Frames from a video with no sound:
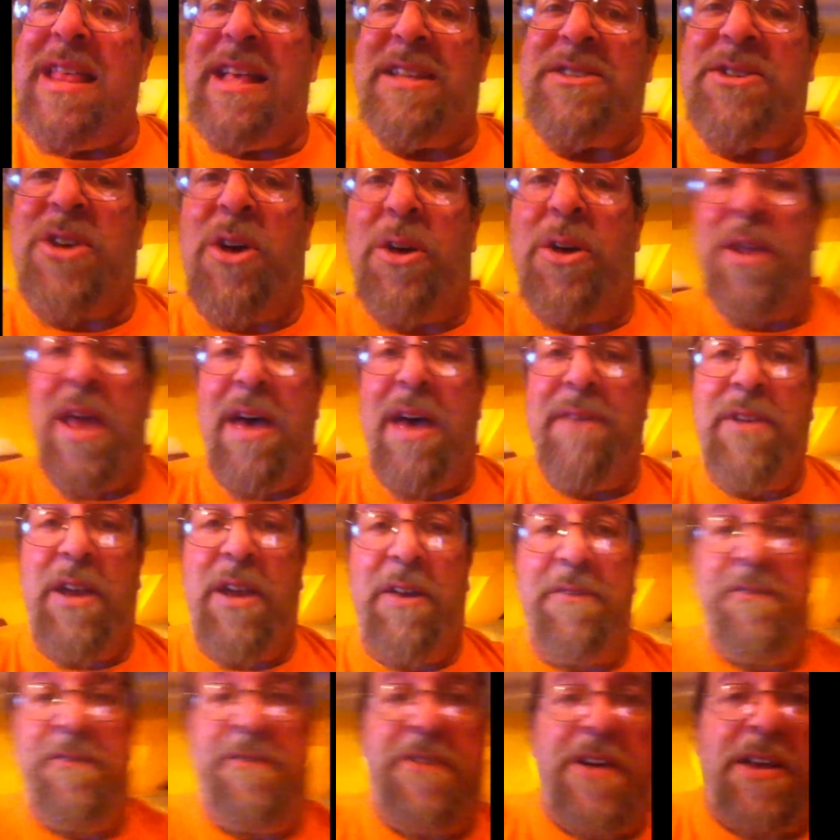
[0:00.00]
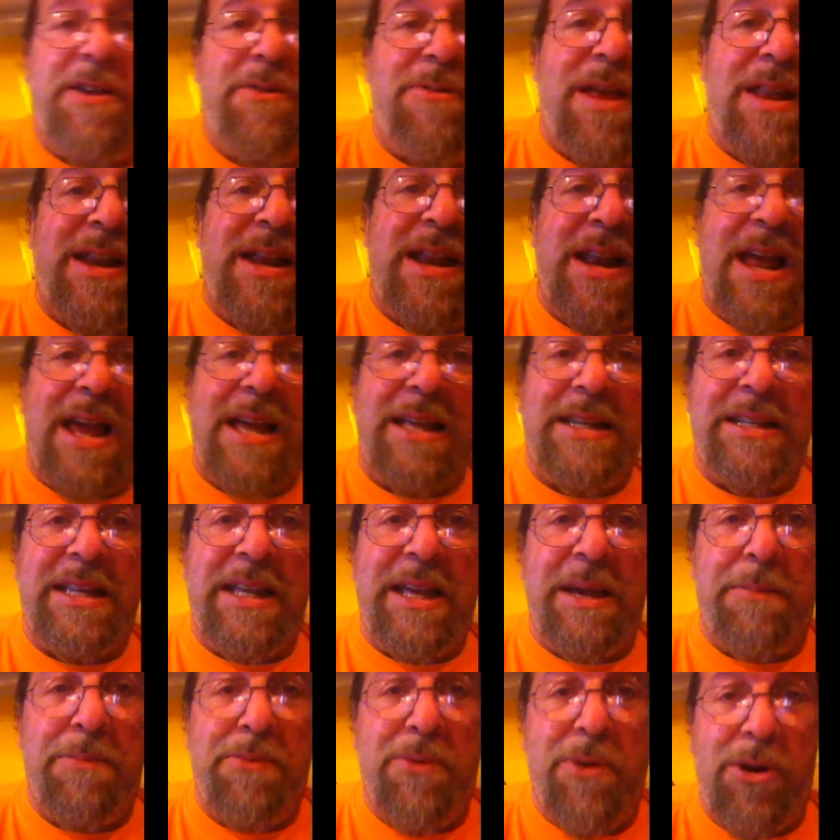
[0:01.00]
That's called having a federated
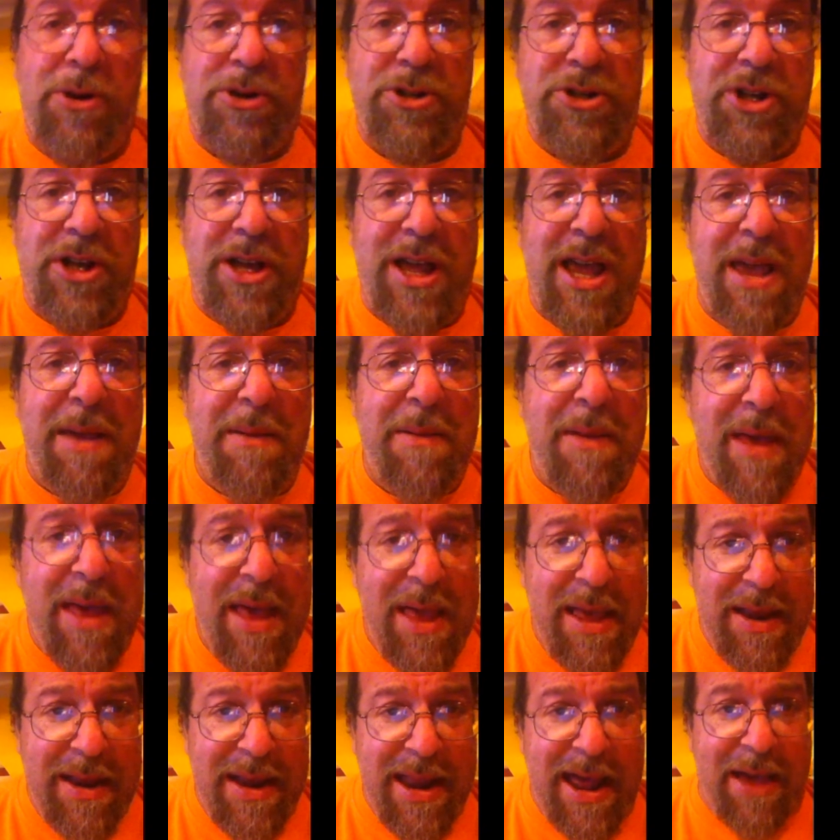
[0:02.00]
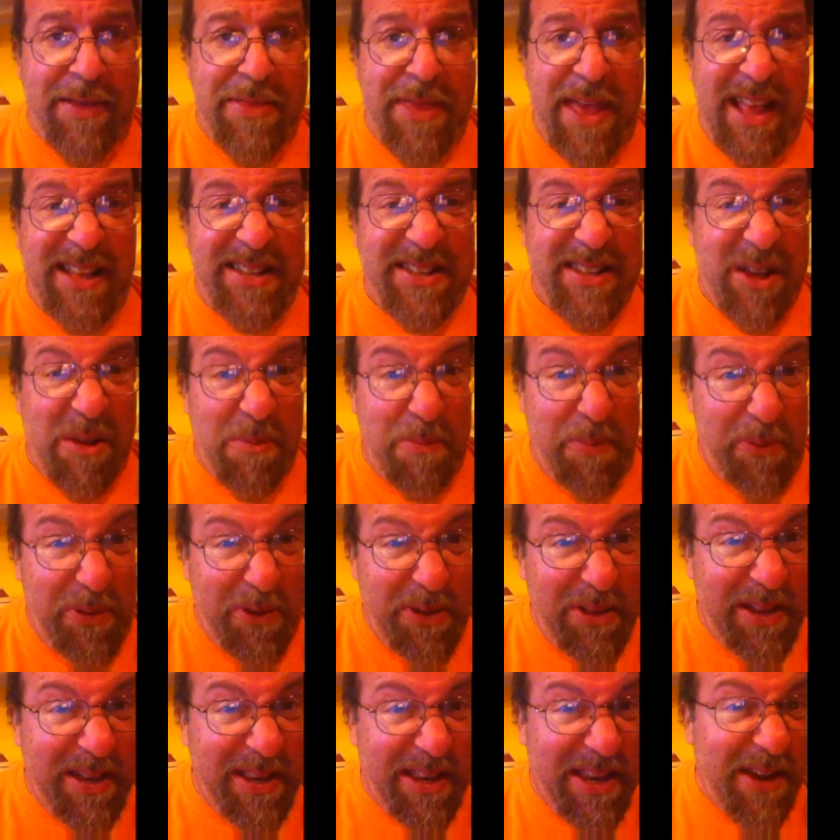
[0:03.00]
ID approach. Okay, now that's
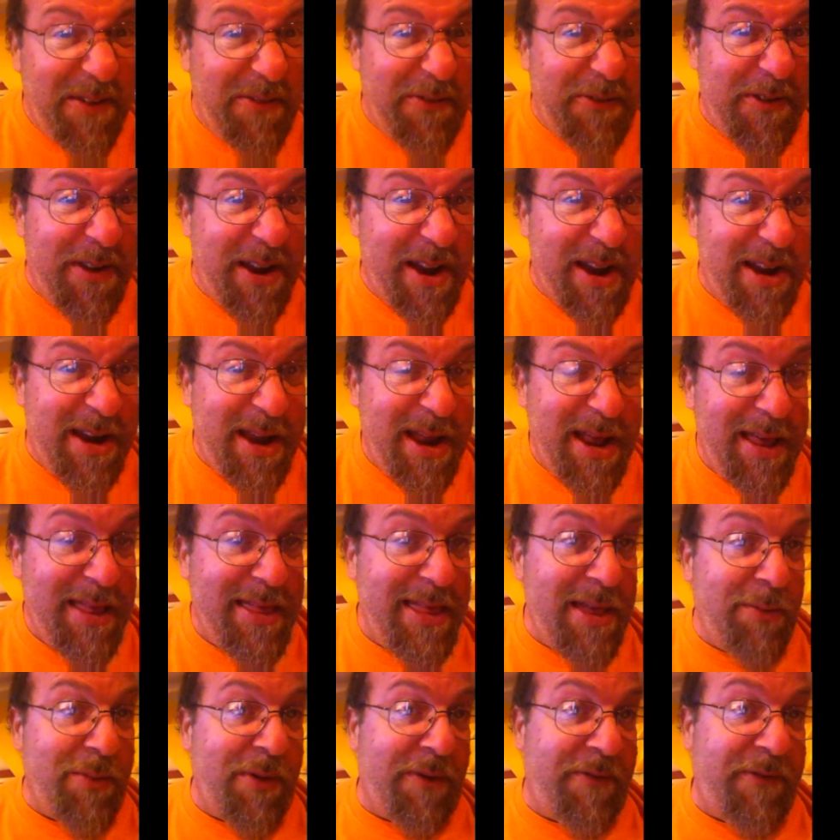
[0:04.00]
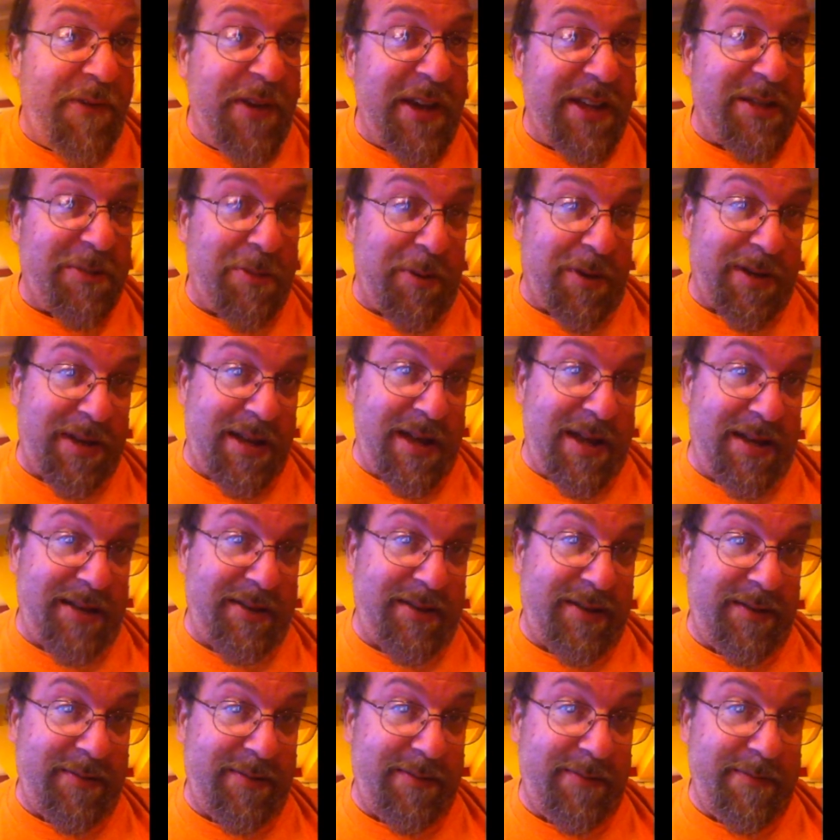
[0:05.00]
completely different than what Facebook
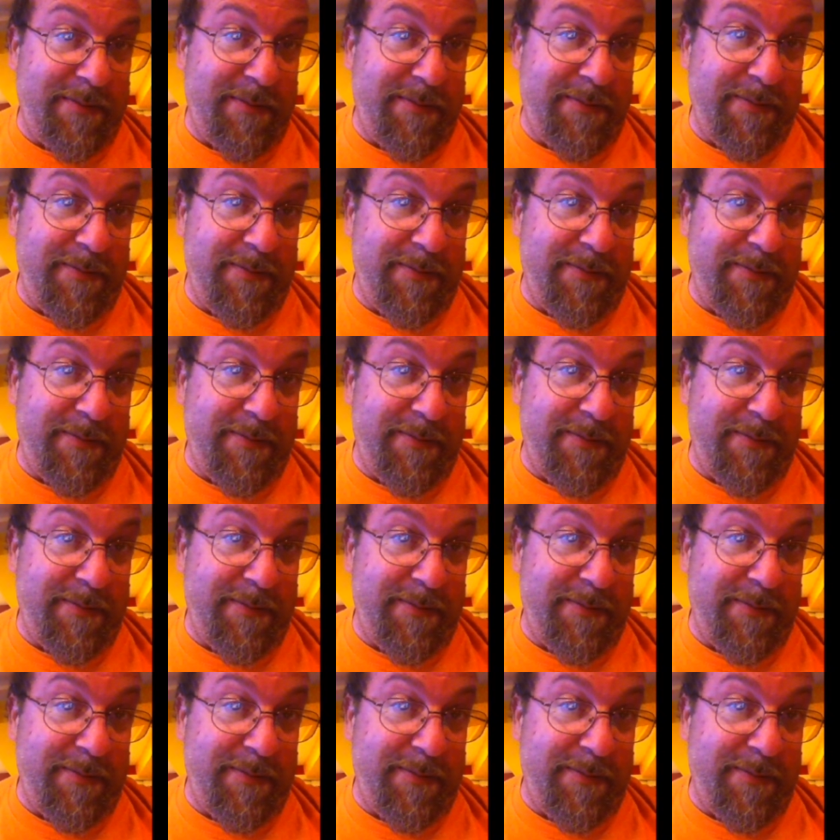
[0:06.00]
does.